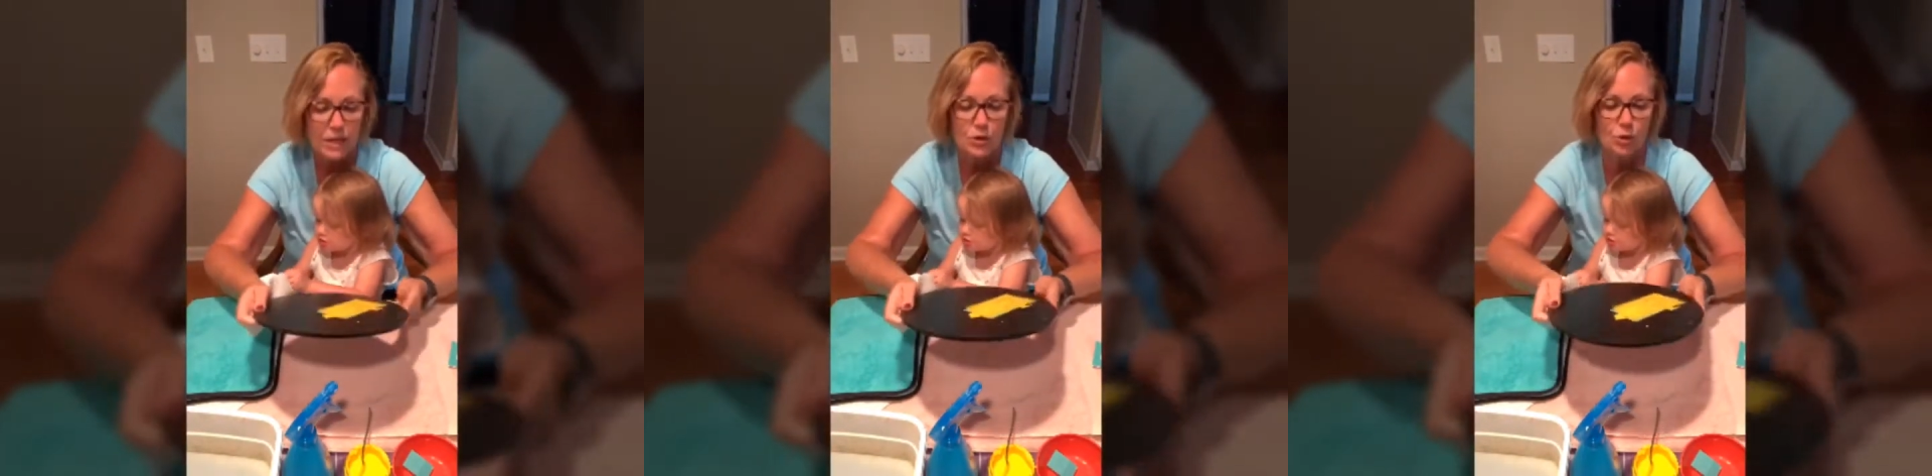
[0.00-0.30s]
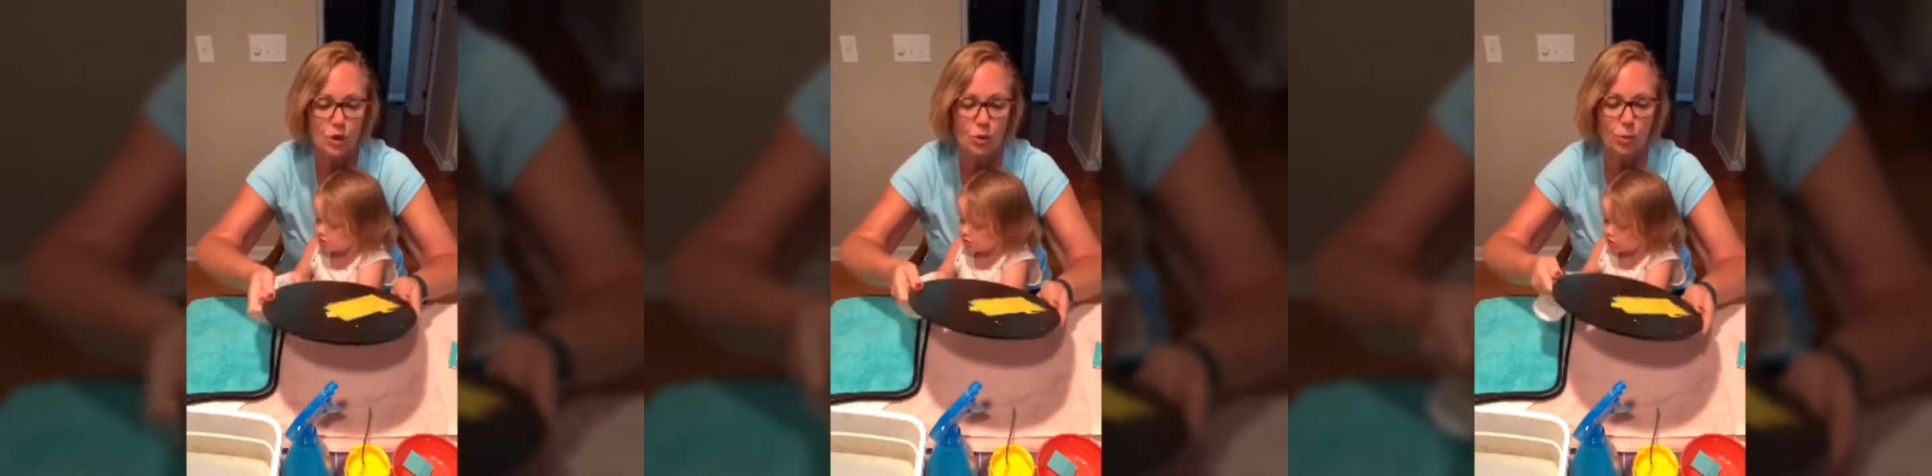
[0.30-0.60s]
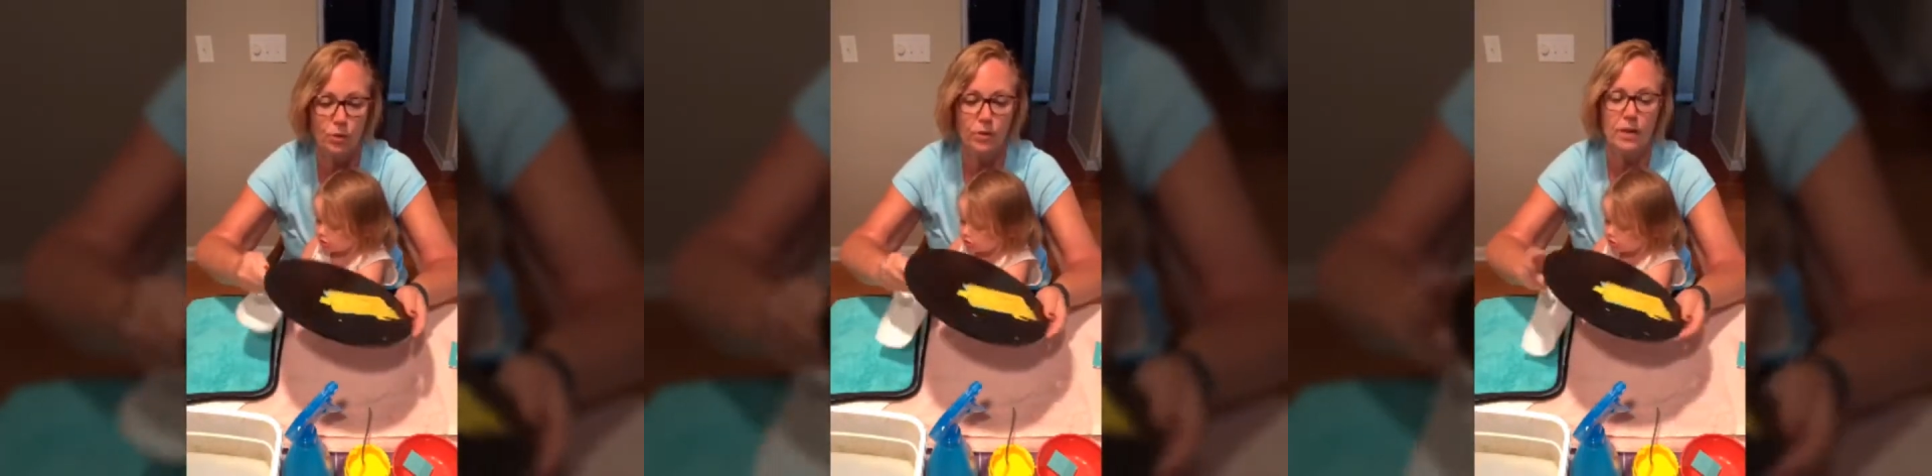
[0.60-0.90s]
So
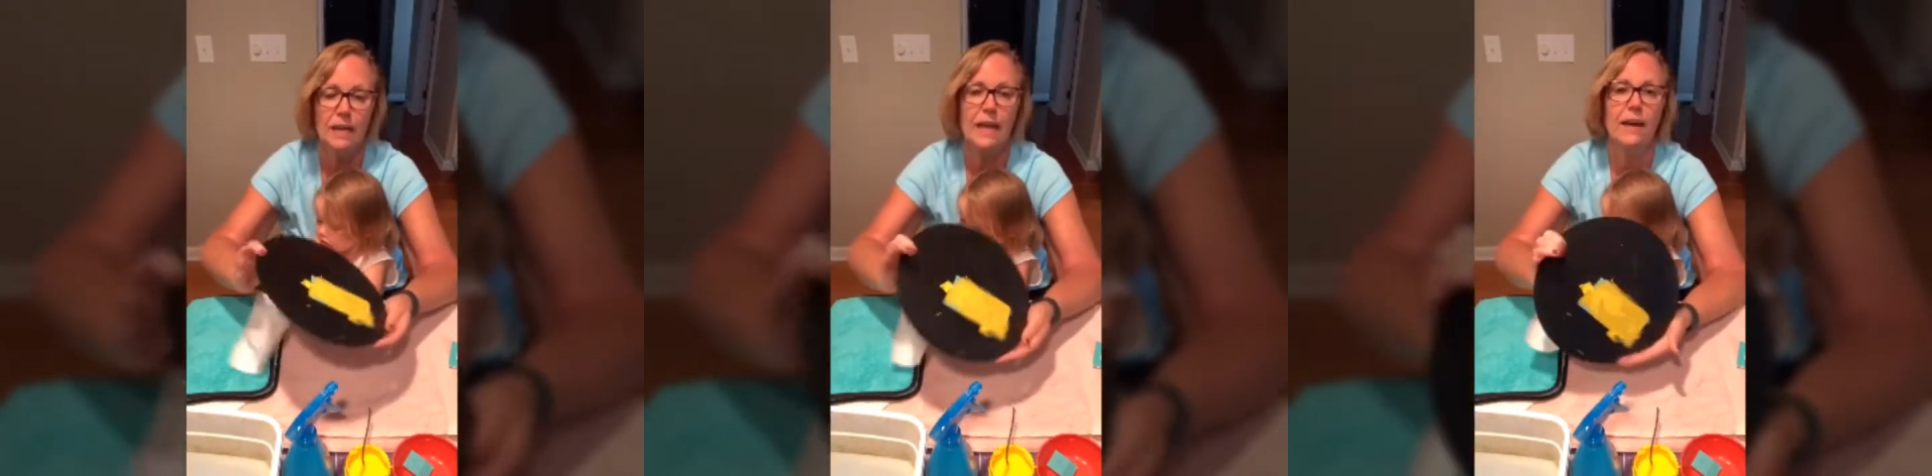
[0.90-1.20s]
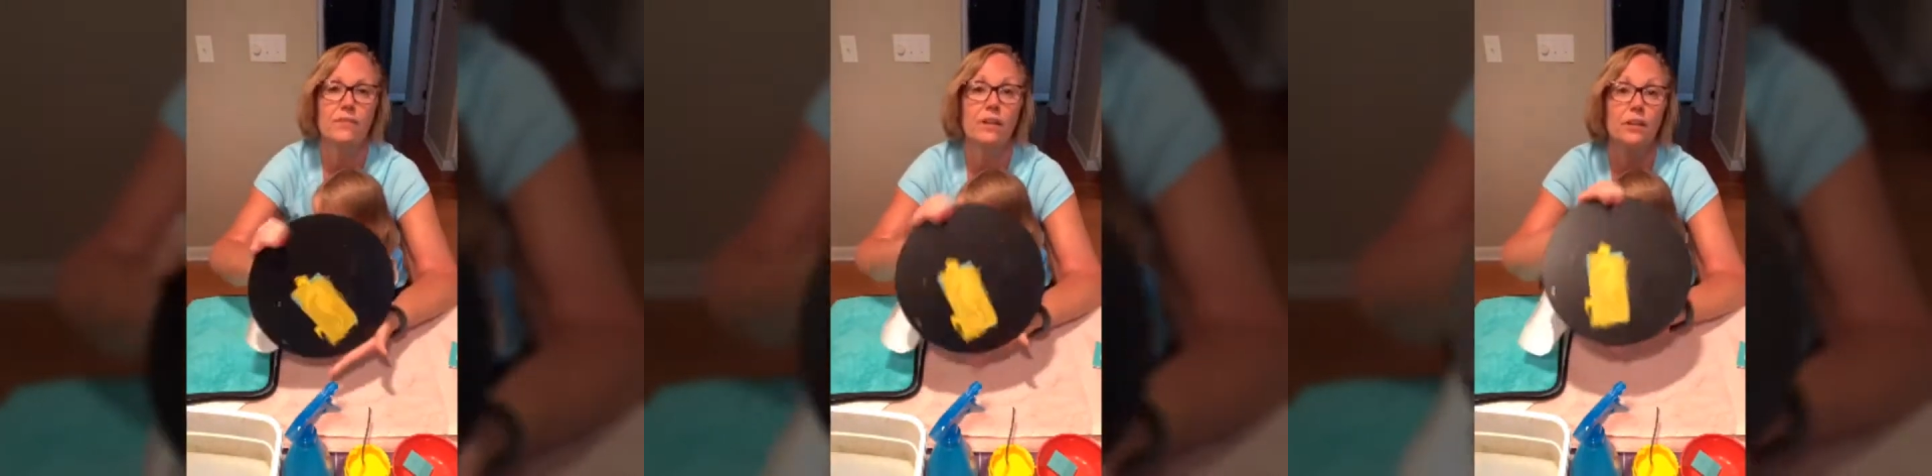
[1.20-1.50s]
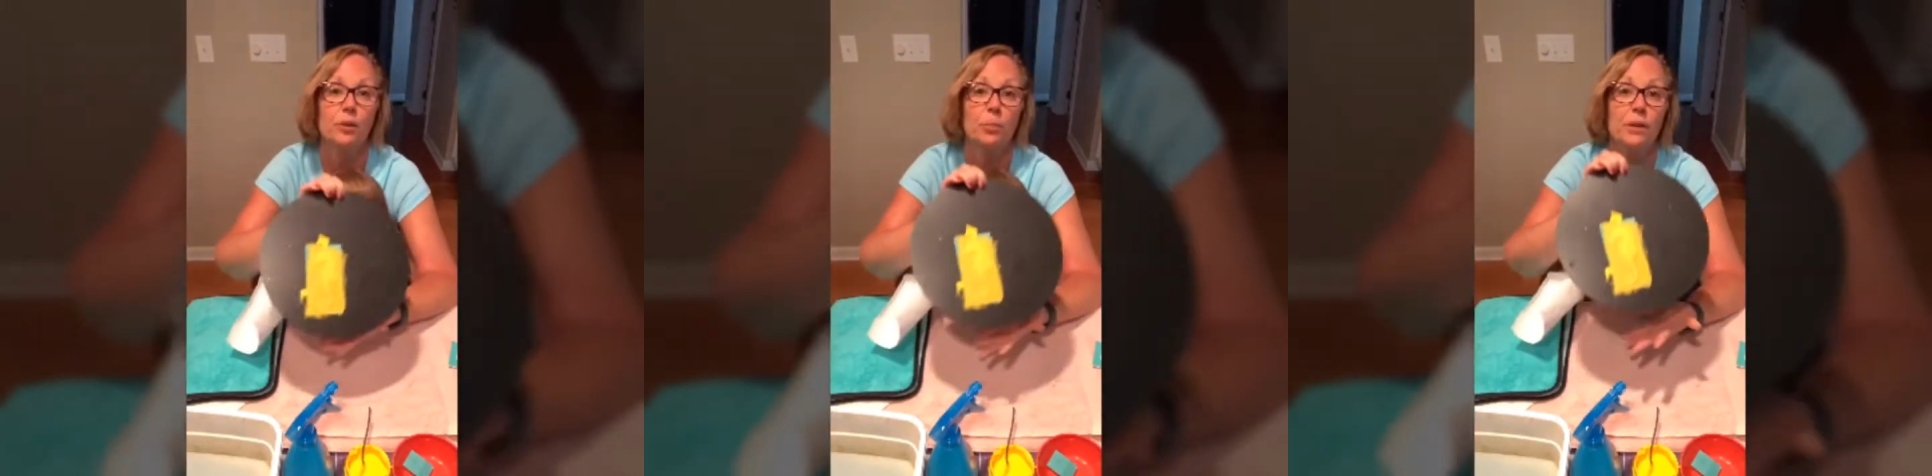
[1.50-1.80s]
we're gonna have a
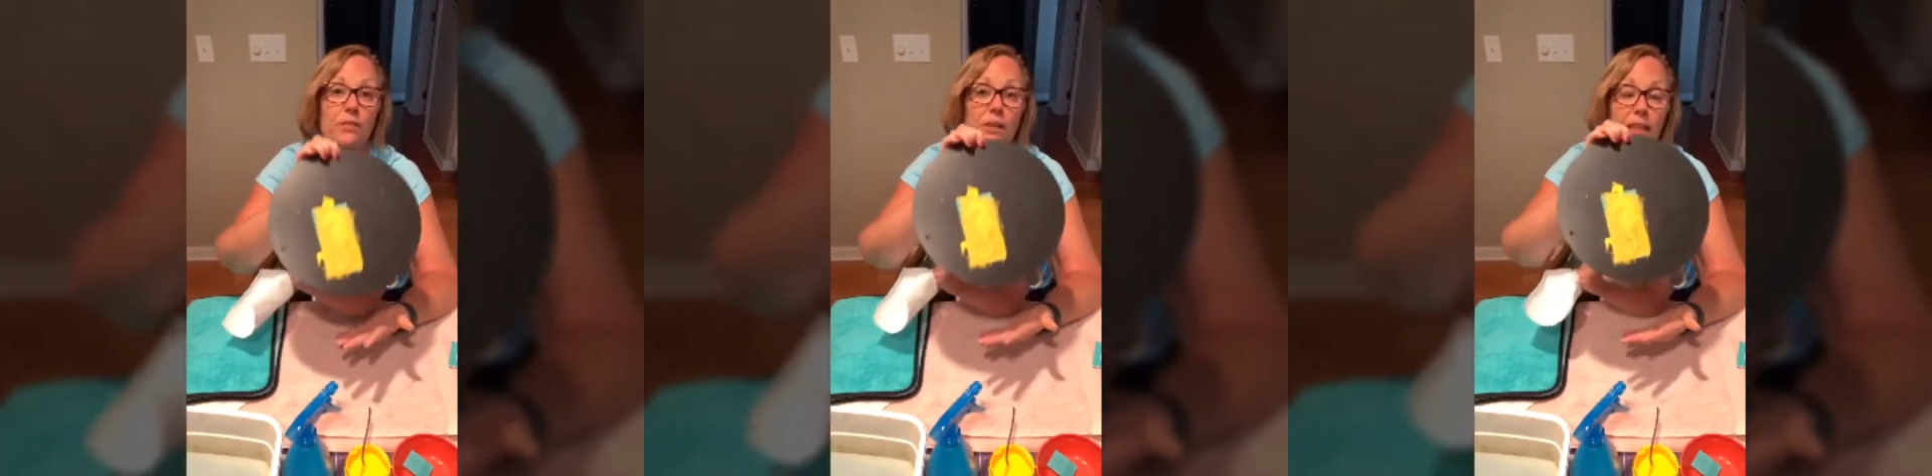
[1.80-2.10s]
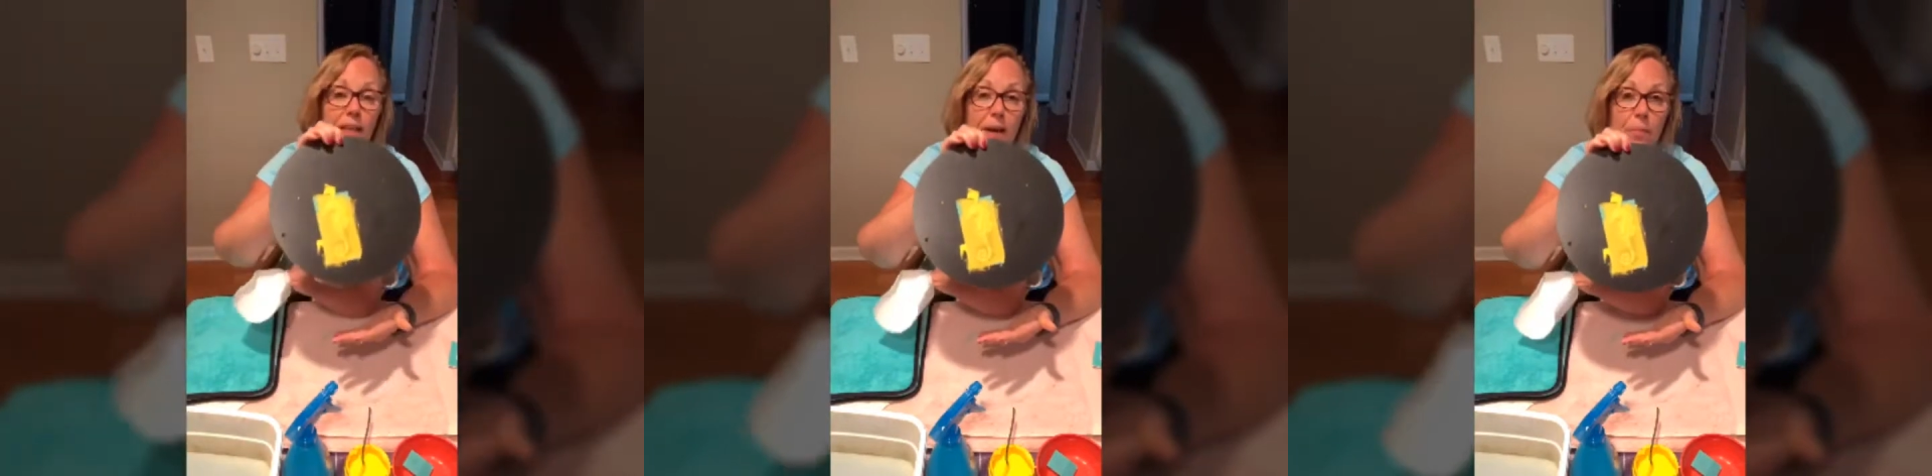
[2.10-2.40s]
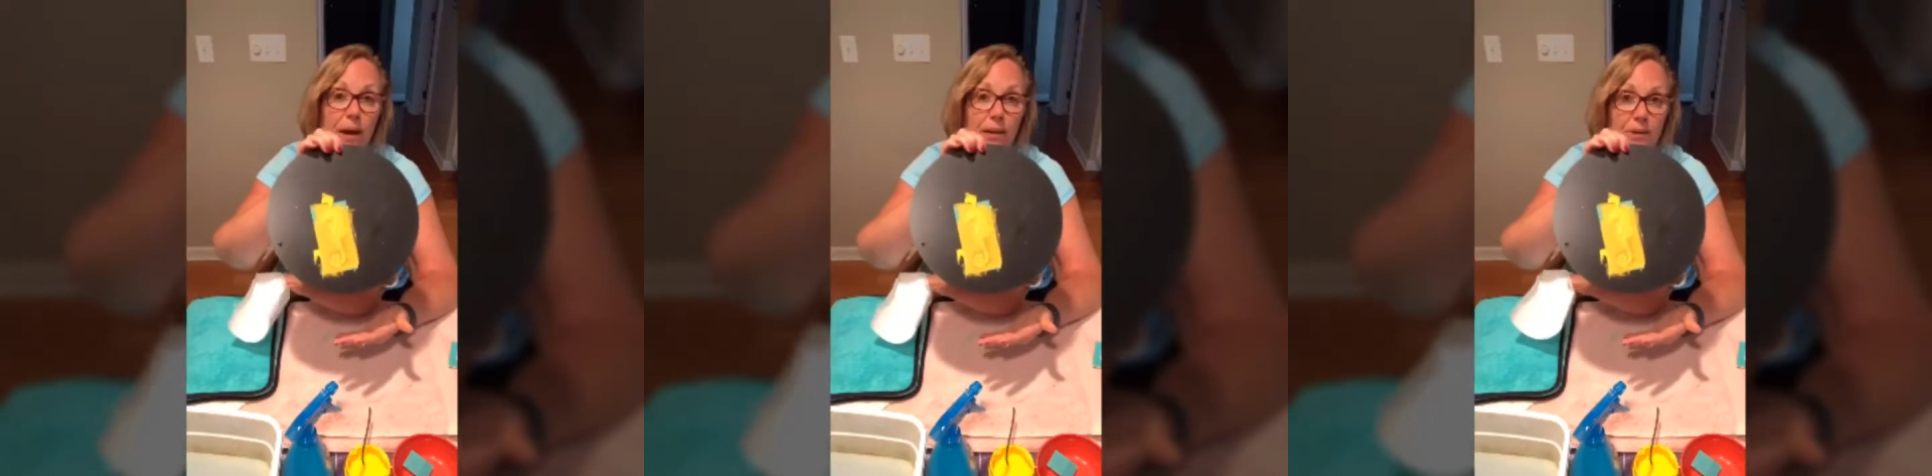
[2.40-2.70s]
little bit of cleanup
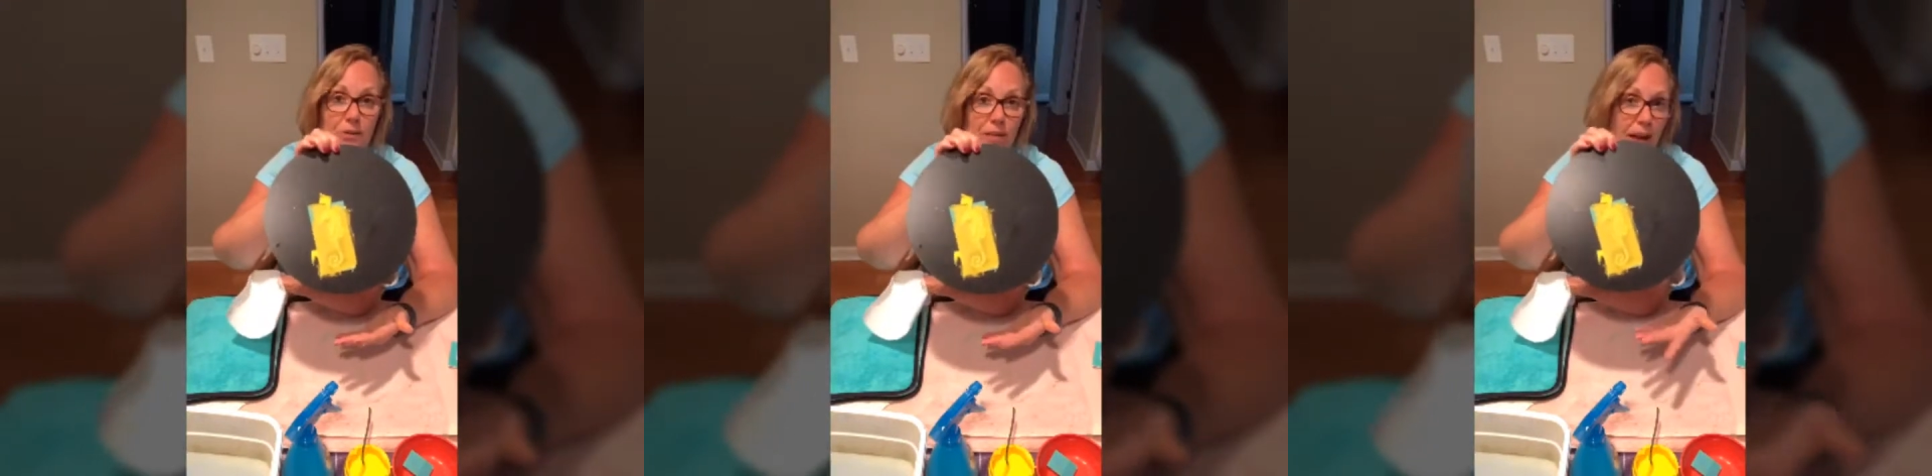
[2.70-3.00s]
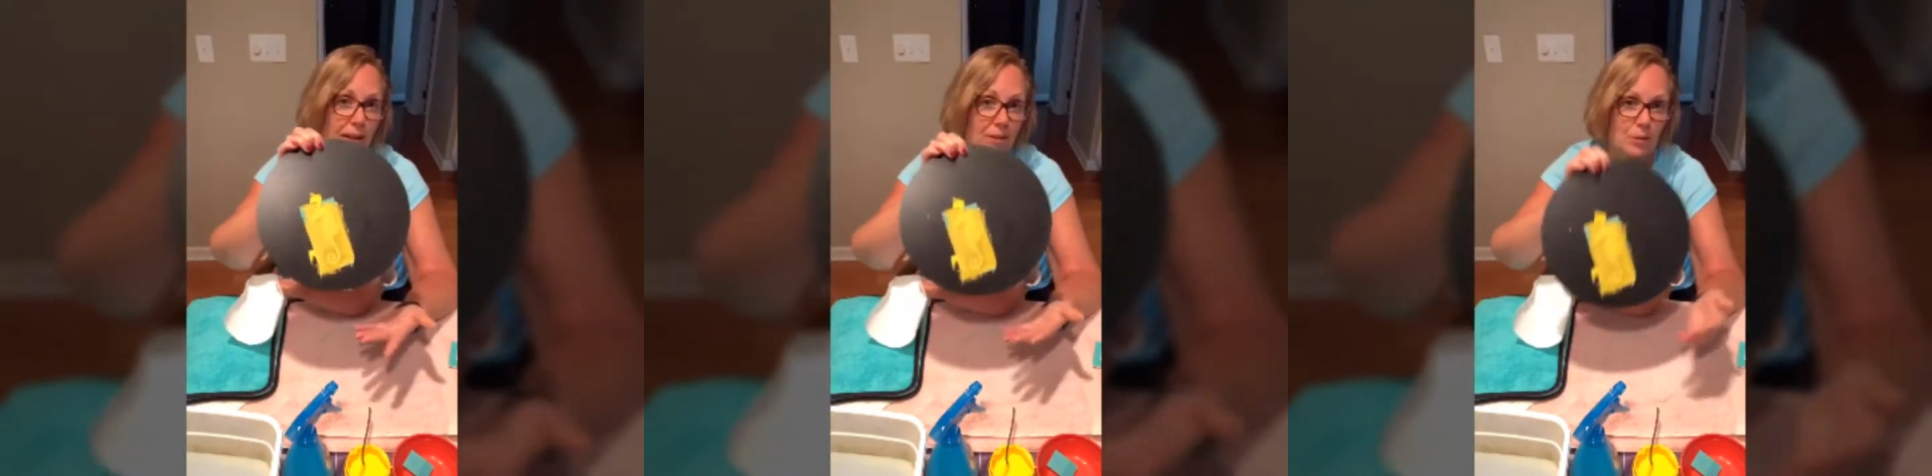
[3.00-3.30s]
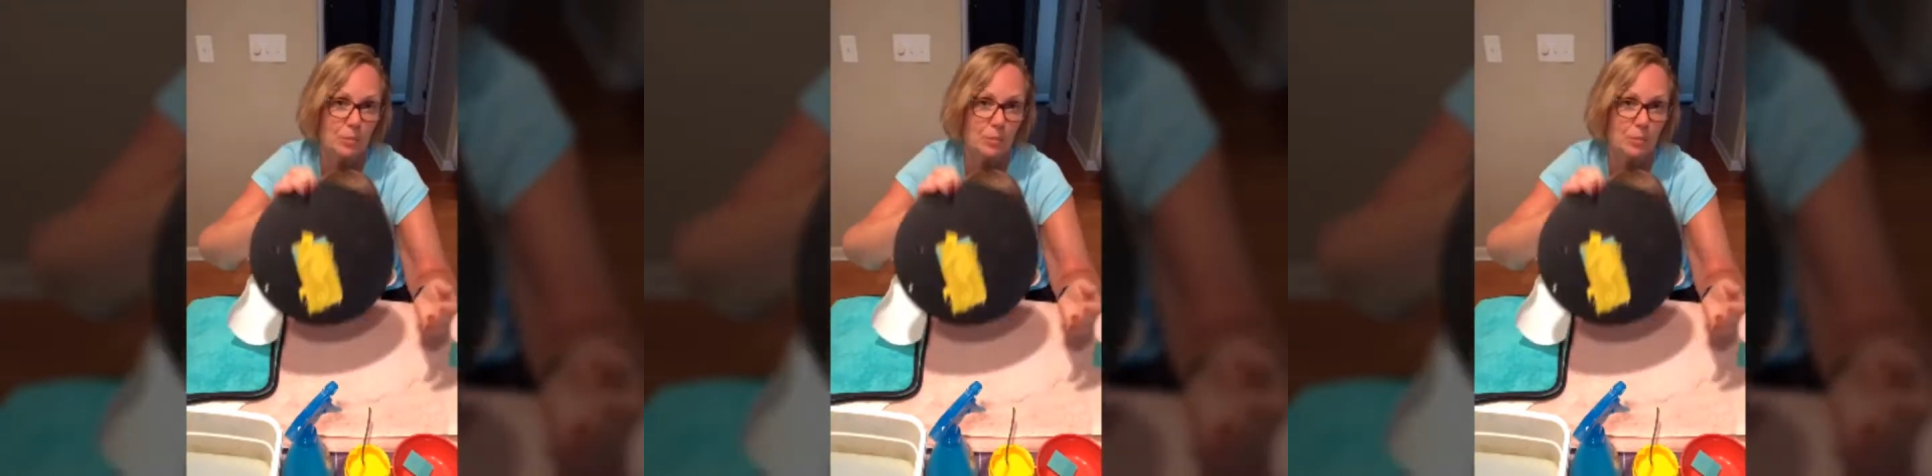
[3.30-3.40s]
on our sides,